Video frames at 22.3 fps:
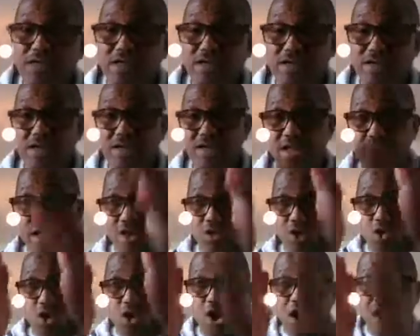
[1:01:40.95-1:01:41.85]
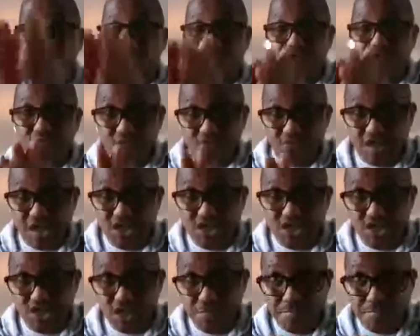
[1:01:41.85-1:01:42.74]
in this all have
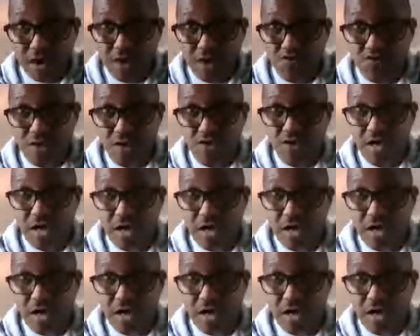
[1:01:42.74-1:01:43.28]
French background.